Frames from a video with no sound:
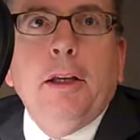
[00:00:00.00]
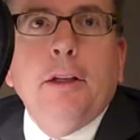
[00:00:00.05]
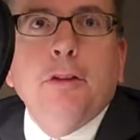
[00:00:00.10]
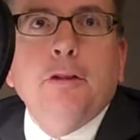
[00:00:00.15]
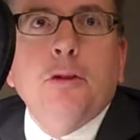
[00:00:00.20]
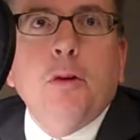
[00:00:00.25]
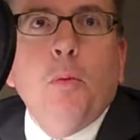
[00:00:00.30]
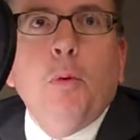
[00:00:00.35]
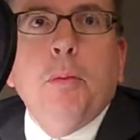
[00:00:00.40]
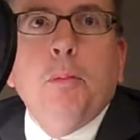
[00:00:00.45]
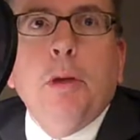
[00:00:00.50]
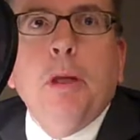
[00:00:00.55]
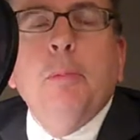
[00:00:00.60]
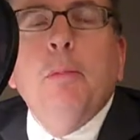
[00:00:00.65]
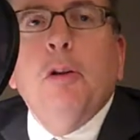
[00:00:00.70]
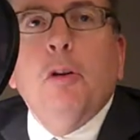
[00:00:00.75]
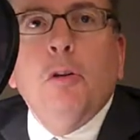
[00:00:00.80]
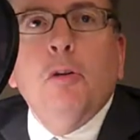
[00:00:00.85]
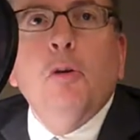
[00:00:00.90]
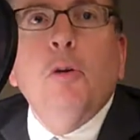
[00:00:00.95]
And so what
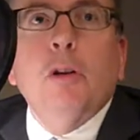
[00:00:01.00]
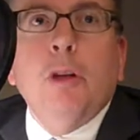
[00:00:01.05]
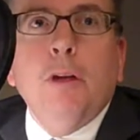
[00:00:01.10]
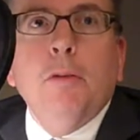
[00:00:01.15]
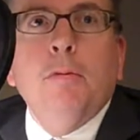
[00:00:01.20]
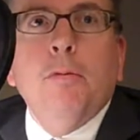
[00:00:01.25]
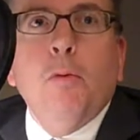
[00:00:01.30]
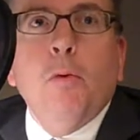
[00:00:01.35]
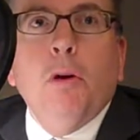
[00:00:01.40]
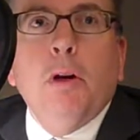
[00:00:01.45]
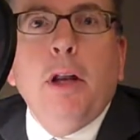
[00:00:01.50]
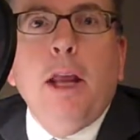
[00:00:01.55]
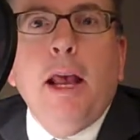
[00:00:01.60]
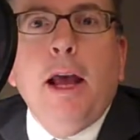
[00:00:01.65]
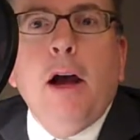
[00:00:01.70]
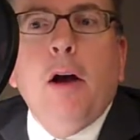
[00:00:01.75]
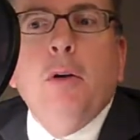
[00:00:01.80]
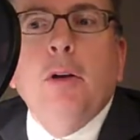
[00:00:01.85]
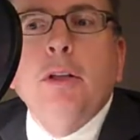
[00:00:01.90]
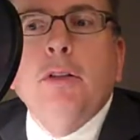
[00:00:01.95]
people are looking for
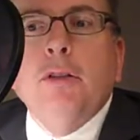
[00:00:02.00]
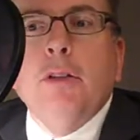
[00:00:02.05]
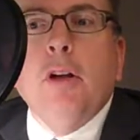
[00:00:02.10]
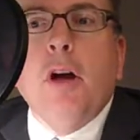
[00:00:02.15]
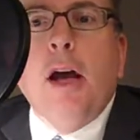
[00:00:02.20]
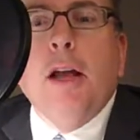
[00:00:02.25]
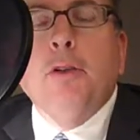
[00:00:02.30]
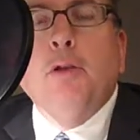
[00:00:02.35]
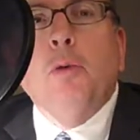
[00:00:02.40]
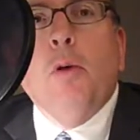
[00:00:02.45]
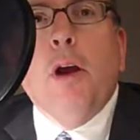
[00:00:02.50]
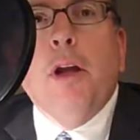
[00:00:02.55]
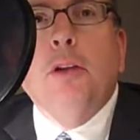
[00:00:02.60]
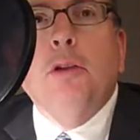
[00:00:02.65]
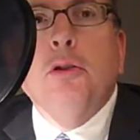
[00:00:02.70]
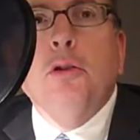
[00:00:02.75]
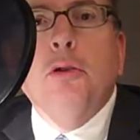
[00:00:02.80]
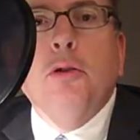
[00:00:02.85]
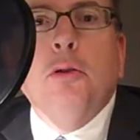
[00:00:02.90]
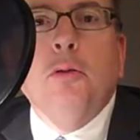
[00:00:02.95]
now is not trying
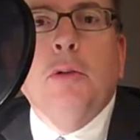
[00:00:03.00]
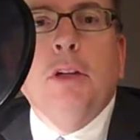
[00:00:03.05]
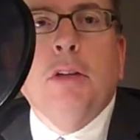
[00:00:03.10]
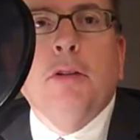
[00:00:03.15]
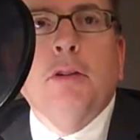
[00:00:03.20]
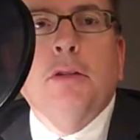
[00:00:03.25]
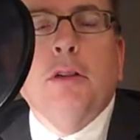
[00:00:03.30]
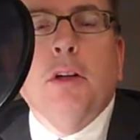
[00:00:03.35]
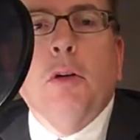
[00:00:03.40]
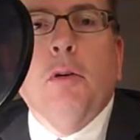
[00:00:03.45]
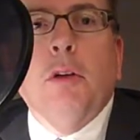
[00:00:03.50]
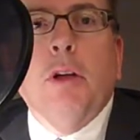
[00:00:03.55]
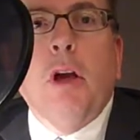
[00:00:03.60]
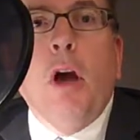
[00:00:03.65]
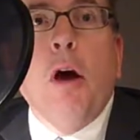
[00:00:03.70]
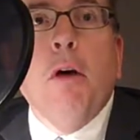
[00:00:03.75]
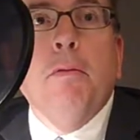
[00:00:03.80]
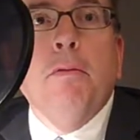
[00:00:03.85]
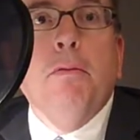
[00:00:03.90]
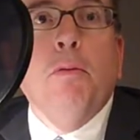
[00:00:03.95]
to necessarily
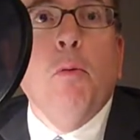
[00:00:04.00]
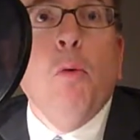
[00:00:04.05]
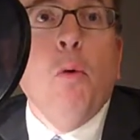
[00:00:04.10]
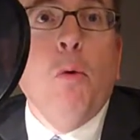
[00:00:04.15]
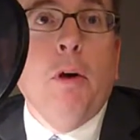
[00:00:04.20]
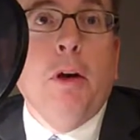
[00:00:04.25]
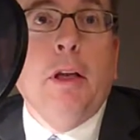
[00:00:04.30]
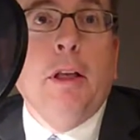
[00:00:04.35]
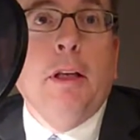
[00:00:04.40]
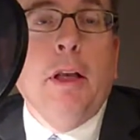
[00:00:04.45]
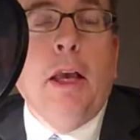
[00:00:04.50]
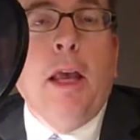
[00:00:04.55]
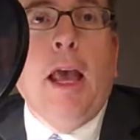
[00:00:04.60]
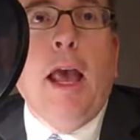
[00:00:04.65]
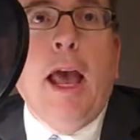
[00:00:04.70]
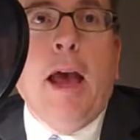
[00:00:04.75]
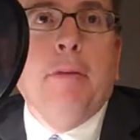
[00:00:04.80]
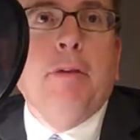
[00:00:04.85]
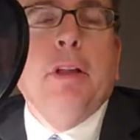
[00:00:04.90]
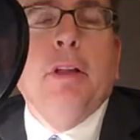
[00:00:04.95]
avoid
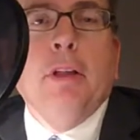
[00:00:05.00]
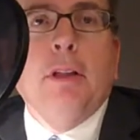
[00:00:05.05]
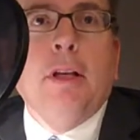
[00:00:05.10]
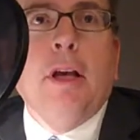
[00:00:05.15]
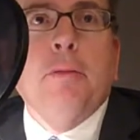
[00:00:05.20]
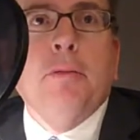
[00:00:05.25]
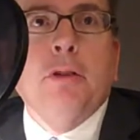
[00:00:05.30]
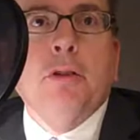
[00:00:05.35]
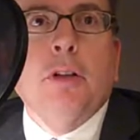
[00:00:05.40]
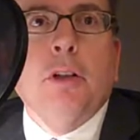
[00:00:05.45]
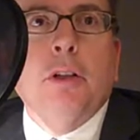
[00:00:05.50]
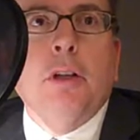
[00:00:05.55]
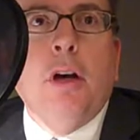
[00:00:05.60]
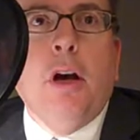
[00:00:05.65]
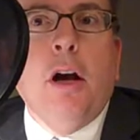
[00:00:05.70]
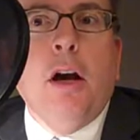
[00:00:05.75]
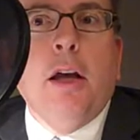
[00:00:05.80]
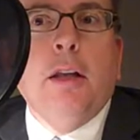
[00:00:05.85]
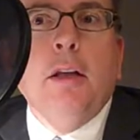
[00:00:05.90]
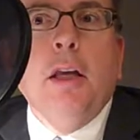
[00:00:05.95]
having the deficit
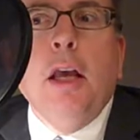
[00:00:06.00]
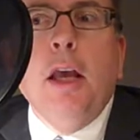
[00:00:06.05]
cut,